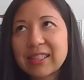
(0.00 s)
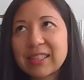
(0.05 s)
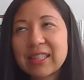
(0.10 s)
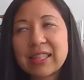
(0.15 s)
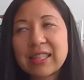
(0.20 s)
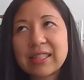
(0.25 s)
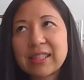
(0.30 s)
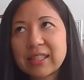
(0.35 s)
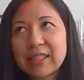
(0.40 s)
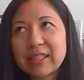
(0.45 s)

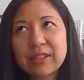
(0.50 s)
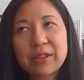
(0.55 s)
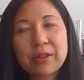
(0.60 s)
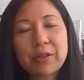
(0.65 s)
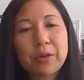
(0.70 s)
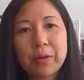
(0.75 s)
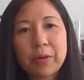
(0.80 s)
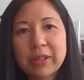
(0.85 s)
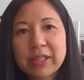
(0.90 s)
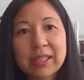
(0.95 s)
it's just
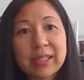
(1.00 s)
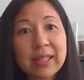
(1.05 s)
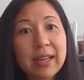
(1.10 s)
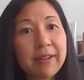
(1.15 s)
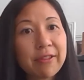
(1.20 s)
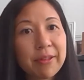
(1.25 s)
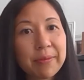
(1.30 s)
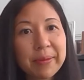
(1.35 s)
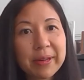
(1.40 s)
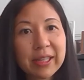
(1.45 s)
gorgeous.
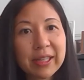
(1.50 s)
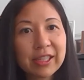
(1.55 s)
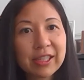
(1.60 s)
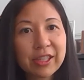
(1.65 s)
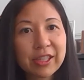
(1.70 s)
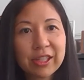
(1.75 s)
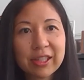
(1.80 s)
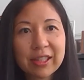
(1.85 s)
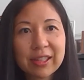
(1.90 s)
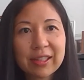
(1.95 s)
Everybody
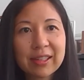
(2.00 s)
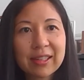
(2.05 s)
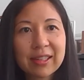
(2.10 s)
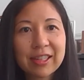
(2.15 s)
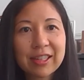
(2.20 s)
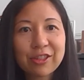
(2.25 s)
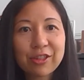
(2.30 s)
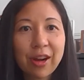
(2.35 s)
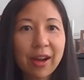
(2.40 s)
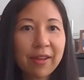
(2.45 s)

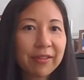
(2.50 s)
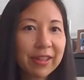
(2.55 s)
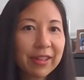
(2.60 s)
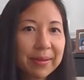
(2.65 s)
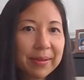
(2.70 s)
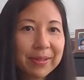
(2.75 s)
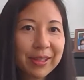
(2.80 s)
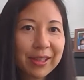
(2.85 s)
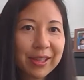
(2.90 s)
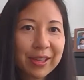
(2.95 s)
should travel
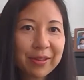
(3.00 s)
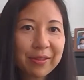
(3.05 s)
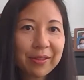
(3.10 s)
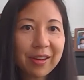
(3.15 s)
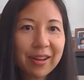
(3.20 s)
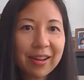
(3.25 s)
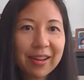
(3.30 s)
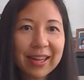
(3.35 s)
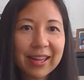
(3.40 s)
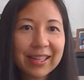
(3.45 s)
up to the
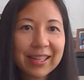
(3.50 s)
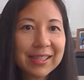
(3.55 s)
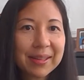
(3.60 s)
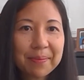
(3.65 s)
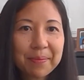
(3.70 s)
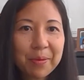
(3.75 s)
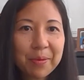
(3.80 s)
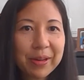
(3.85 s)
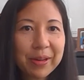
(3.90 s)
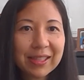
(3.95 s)
Yukon at
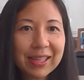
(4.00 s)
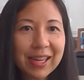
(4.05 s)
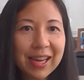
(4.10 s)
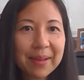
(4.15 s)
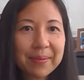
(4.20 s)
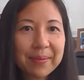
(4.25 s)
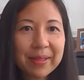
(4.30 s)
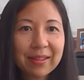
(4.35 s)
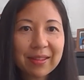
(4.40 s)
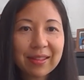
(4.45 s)
some point in
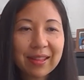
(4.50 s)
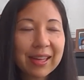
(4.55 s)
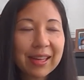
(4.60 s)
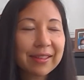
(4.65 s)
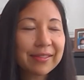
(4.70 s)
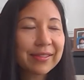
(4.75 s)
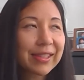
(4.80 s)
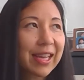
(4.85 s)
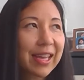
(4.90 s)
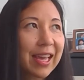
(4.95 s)
time in their
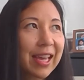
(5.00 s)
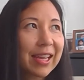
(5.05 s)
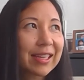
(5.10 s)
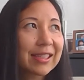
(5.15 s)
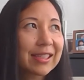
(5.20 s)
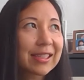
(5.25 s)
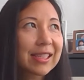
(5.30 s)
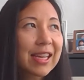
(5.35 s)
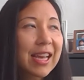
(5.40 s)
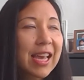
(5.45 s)
lives.
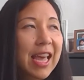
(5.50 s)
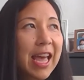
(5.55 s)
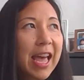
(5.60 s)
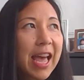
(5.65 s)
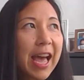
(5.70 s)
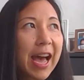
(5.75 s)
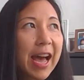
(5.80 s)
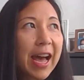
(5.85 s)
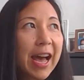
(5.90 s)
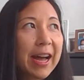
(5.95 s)
And
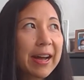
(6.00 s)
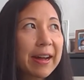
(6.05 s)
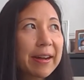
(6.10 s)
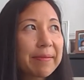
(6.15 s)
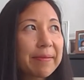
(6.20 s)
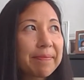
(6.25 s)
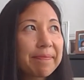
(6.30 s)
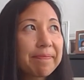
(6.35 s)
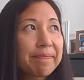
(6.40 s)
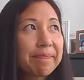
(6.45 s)

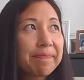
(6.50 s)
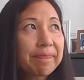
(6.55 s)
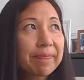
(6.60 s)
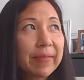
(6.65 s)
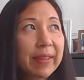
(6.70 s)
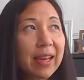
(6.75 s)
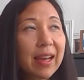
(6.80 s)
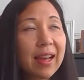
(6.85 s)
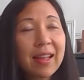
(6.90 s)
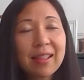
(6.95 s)

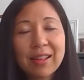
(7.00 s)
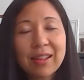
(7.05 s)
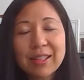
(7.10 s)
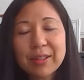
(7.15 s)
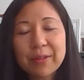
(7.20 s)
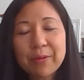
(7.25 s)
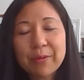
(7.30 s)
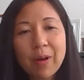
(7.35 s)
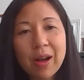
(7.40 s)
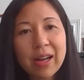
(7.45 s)
lots
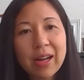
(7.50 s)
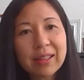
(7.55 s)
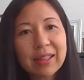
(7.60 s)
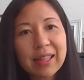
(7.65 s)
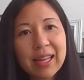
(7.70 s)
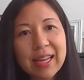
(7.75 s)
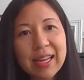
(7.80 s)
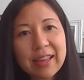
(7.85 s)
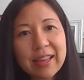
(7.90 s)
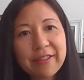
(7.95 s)
of
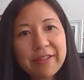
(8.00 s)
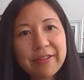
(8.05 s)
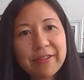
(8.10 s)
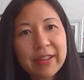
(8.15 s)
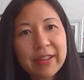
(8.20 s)
wildlife